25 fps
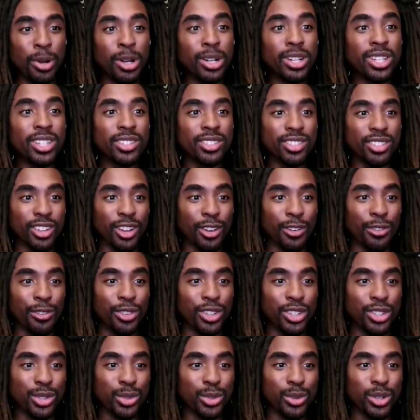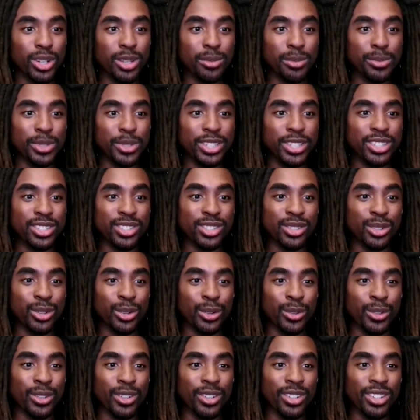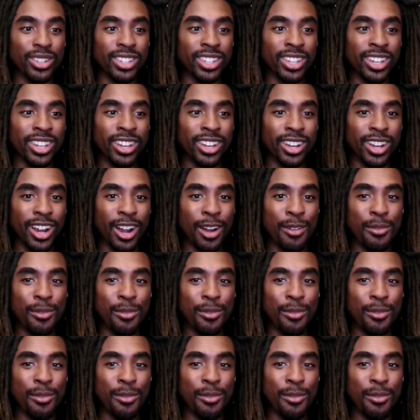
putting stuff into an image. So yeah,